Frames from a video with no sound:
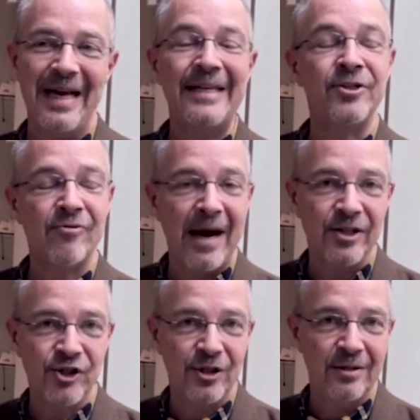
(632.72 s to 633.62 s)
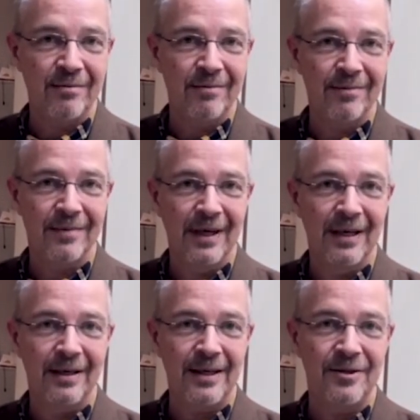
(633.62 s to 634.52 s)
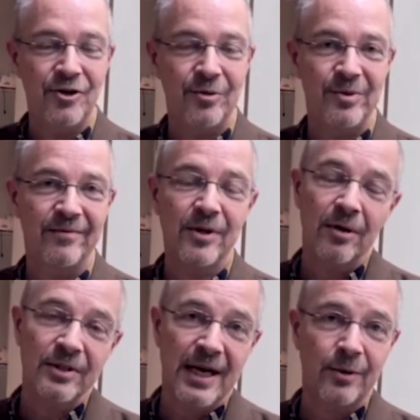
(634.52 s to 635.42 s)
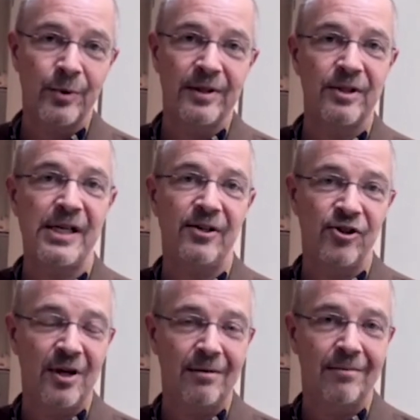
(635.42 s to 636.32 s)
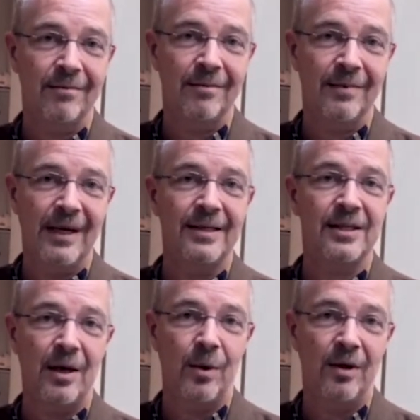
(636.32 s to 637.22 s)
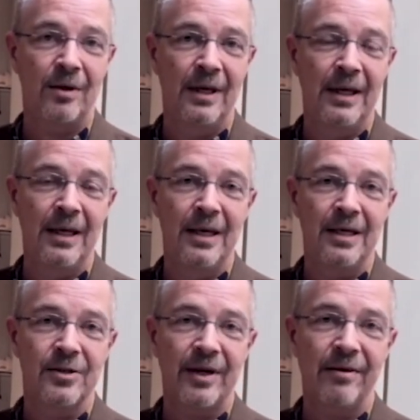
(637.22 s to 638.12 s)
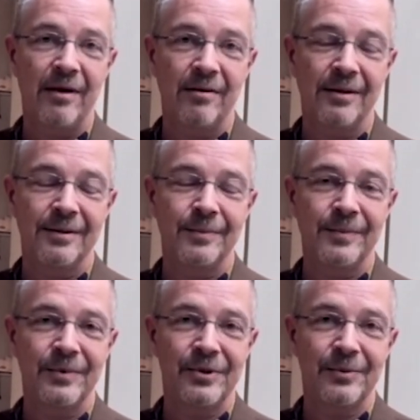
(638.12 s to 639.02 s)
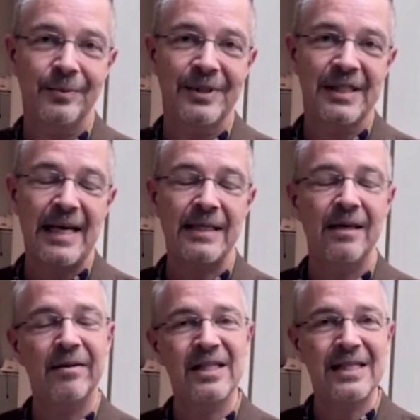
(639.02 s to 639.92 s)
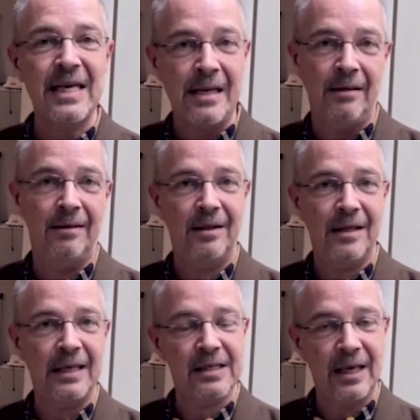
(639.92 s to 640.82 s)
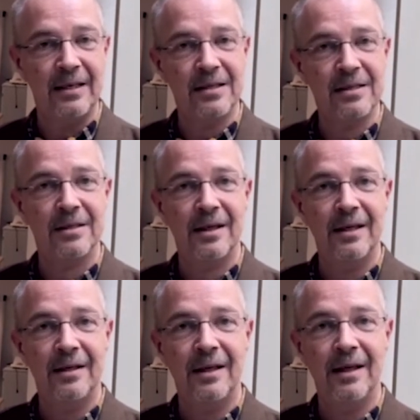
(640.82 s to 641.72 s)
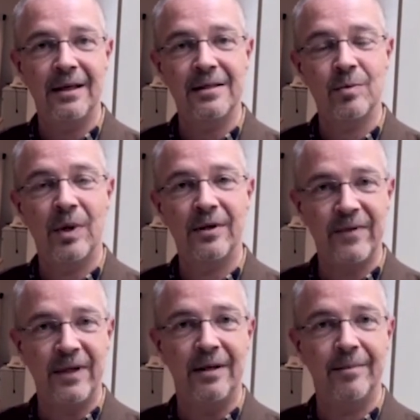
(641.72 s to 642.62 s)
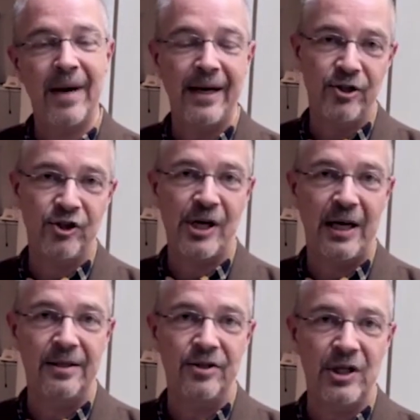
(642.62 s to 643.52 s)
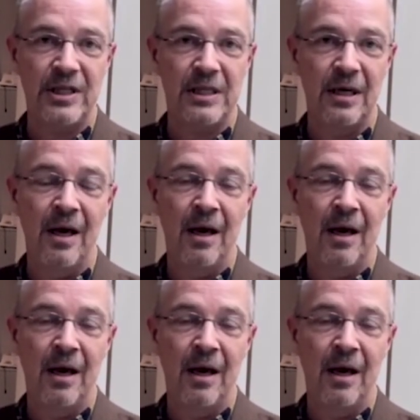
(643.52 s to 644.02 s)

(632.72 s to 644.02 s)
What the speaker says: interaction, in terms of contact with the teacher, and so on. So I think setting the scene in that sense is one of the major challenges.